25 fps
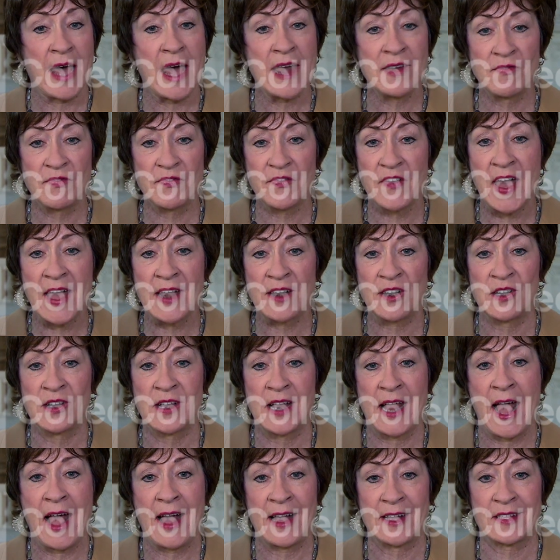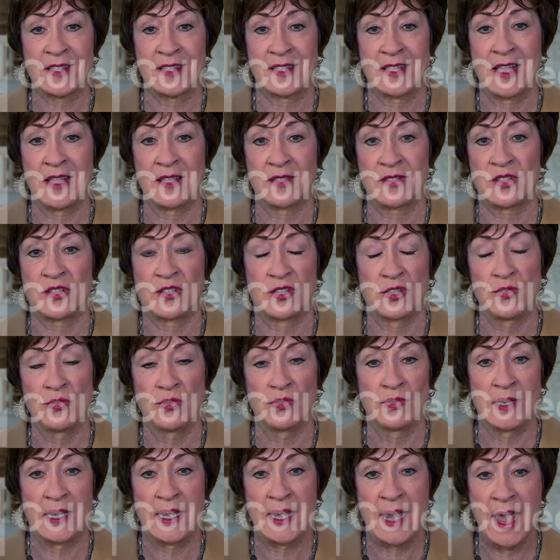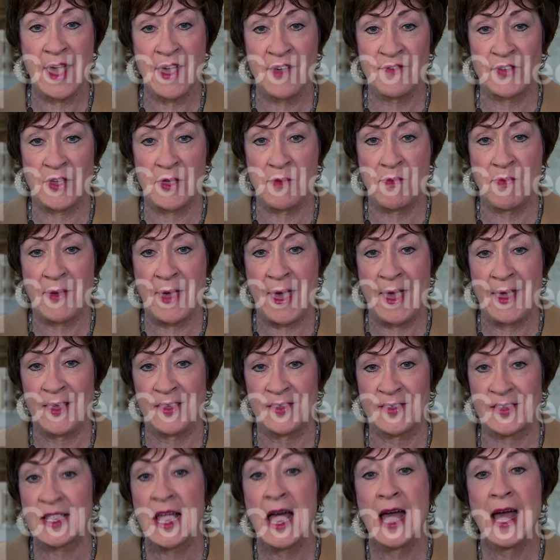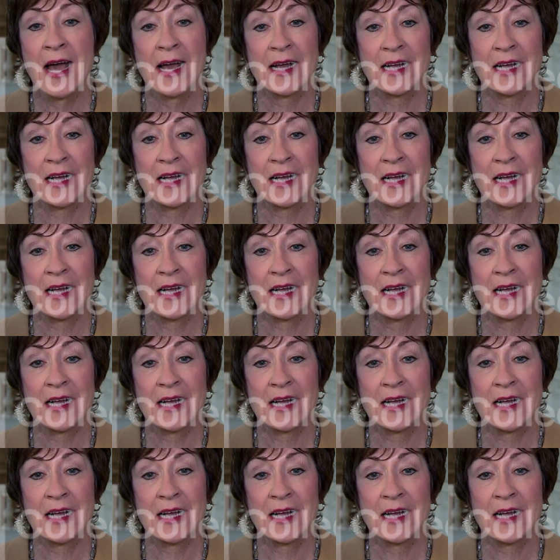unfettered access to a Navy base